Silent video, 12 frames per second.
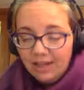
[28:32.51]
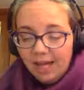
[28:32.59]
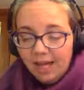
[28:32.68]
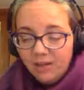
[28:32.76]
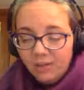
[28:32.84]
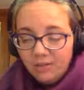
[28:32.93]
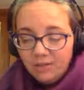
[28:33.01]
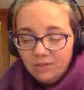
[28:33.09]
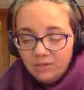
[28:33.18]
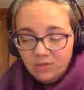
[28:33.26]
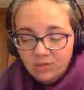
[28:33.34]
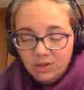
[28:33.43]
help
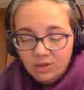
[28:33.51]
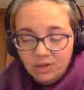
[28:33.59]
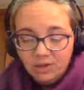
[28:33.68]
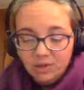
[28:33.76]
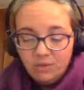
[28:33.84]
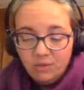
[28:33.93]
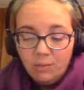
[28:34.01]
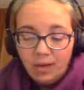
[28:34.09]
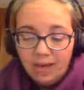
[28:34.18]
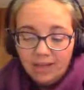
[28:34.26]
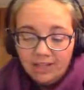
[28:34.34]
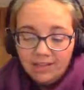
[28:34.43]
us return to our
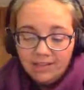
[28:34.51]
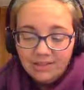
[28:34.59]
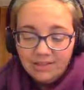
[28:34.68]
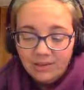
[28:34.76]
bodies